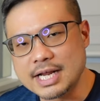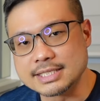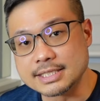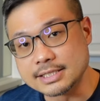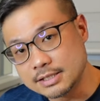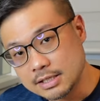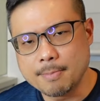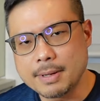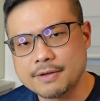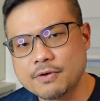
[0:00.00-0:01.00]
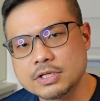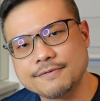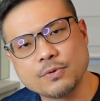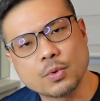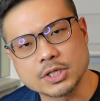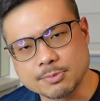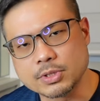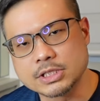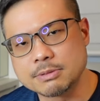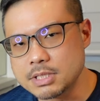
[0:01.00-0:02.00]
glasses. But of course, if you want to
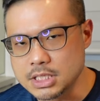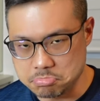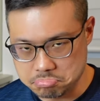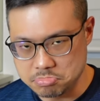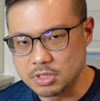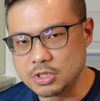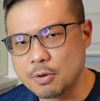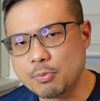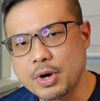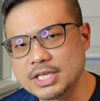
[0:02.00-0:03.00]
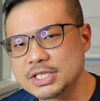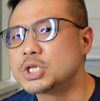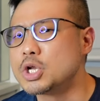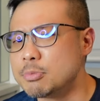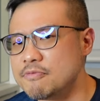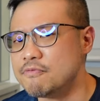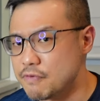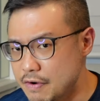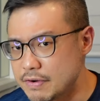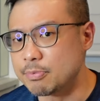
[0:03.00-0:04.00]
sponsor me, your brand's got to be
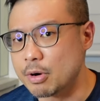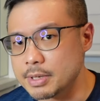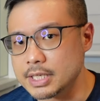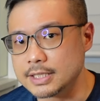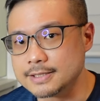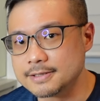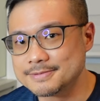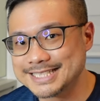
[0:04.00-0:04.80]
very prominent.